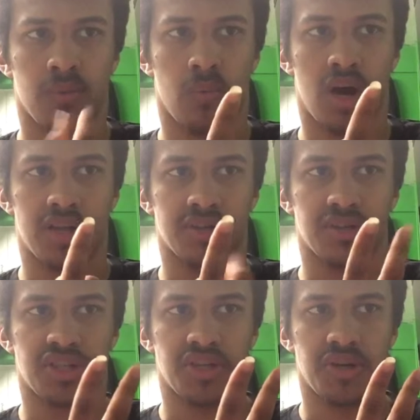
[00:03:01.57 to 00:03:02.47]

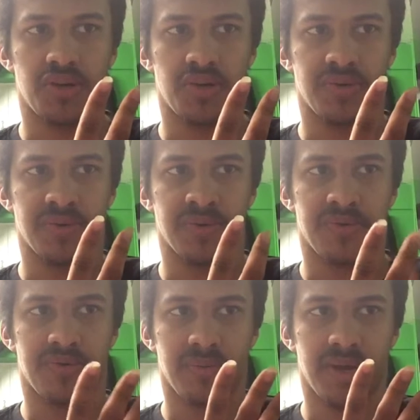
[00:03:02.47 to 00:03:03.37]
1, 2,
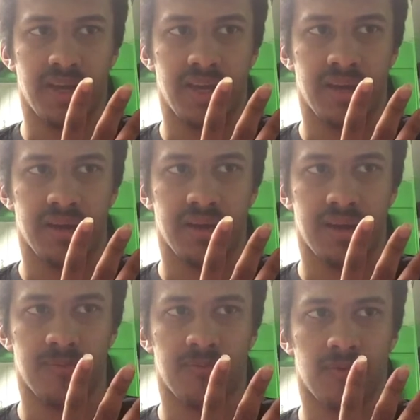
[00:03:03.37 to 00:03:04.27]
3,
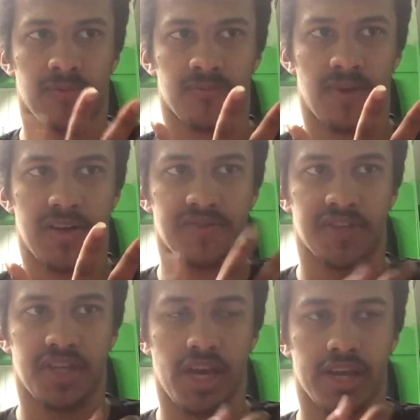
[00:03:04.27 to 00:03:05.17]
and 4, and 5, and
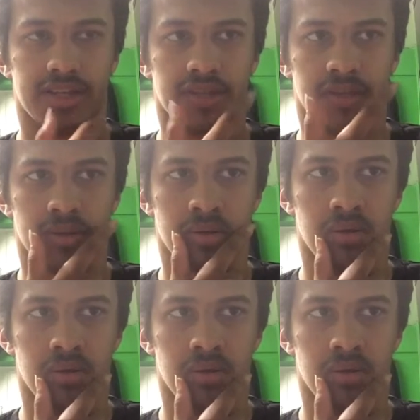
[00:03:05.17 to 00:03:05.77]
6.